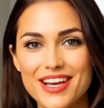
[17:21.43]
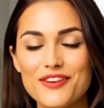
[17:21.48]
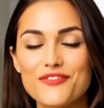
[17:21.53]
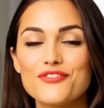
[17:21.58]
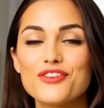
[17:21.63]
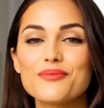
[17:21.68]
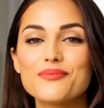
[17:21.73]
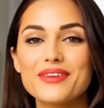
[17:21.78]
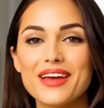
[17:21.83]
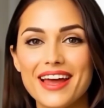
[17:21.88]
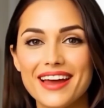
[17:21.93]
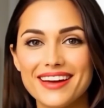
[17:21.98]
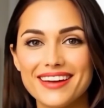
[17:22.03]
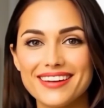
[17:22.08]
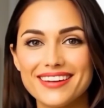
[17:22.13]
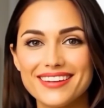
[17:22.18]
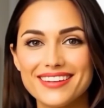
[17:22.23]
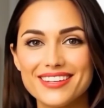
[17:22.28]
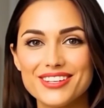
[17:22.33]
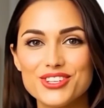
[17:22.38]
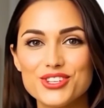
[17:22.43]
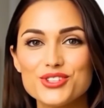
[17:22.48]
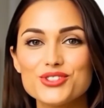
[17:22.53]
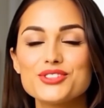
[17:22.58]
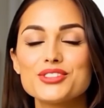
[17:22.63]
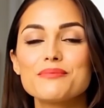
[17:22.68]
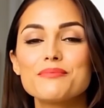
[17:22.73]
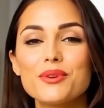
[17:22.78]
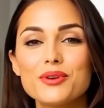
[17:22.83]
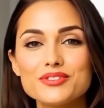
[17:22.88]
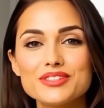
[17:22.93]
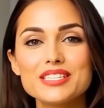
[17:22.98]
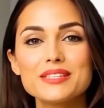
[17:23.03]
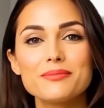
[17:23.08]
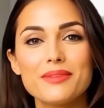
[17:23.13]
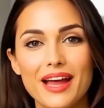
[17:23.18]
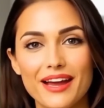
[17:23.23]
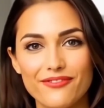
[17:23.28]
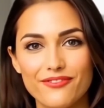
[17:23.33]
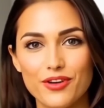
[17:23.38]
From there, use a
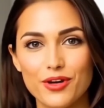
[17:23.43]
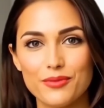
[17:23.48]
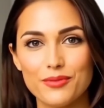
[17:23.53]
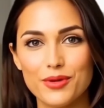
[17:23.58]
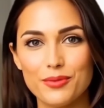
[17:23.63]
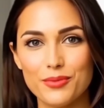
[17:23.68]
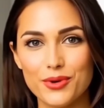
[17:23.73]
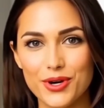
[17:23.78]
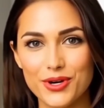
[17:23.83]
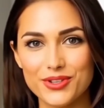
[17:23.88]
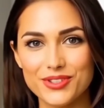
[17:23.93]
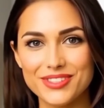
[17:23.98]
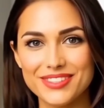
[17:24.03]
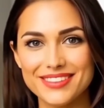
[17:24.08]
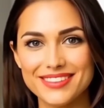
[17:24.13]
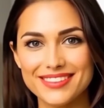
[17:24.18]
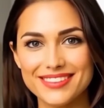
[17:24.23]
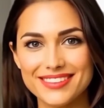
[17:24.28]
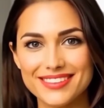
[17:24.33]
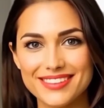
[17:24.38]
multi-platform approach.